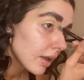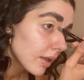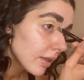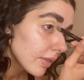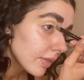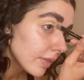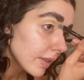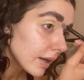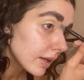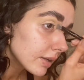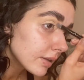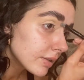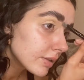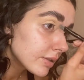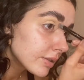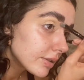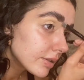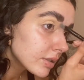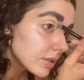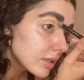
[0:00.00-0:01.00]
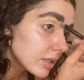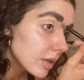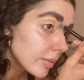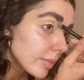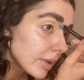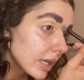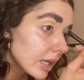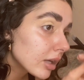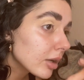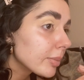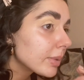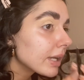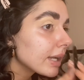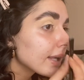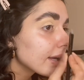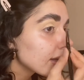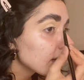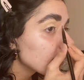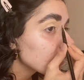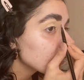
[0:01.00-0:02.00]
that does their makeup and like
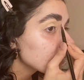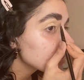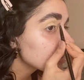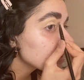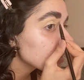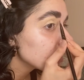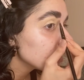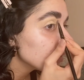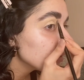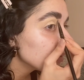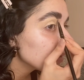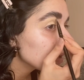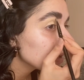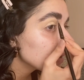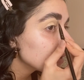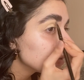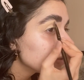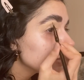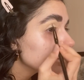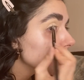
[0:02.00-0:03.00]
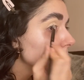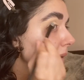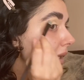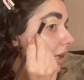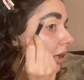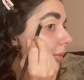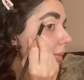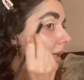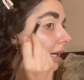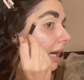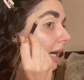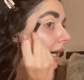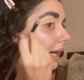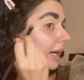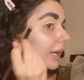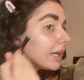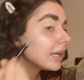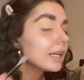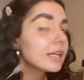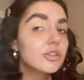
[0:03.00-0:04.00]
looks cute while they do their makeup. Like, I
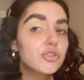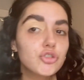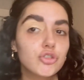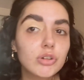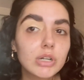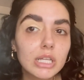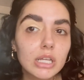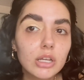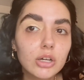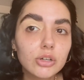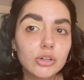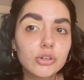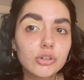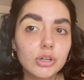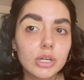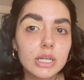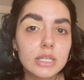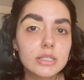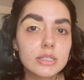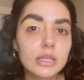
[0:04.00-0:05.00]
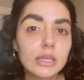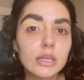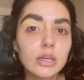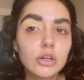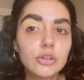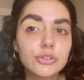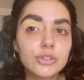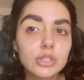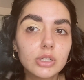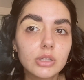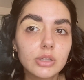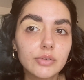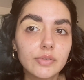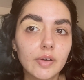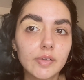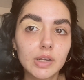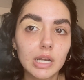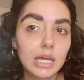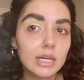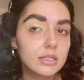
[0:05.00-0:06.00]
literally look crazy until the very
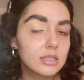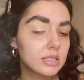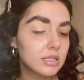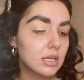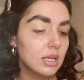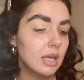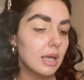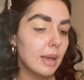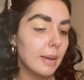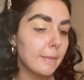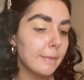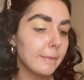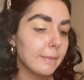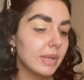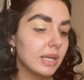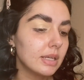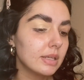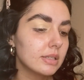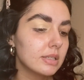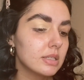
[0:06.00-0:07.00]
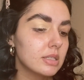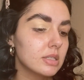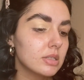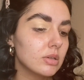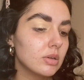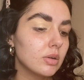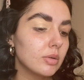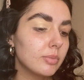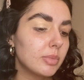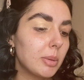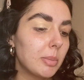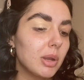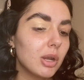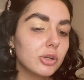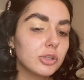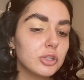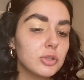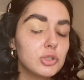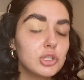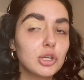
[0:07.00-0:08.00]
last minute. So people on
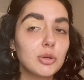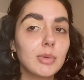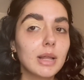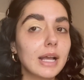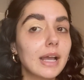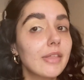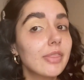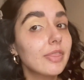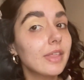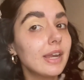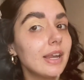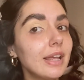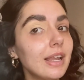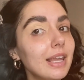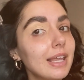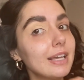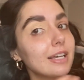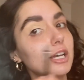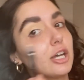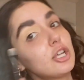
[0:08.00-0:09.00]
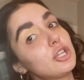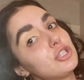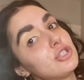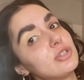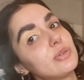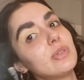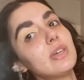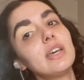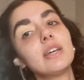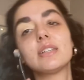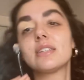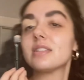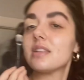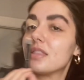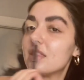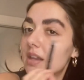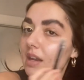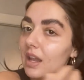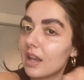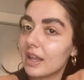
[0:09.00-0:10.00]
YouTube like, and then I'll like do this and then
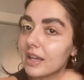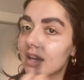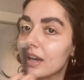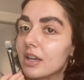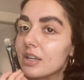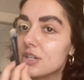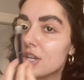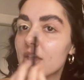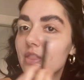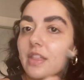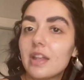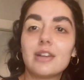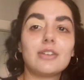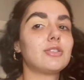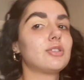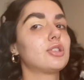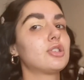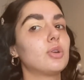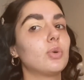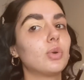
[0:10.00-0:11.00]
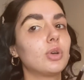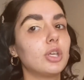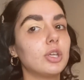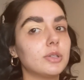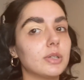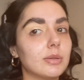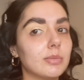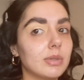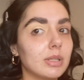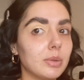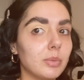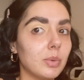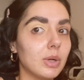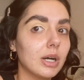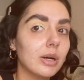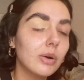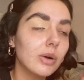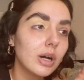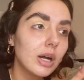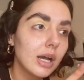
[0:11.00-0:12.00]
I'll like, and that looks so cute. I'm like, wow,
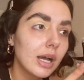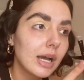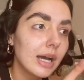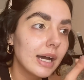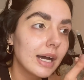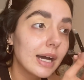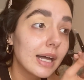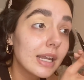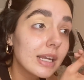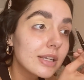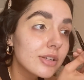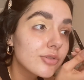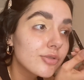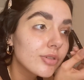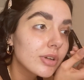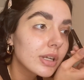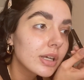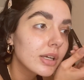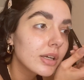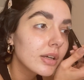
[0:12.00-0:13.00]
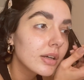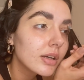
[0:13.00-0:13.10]
I literally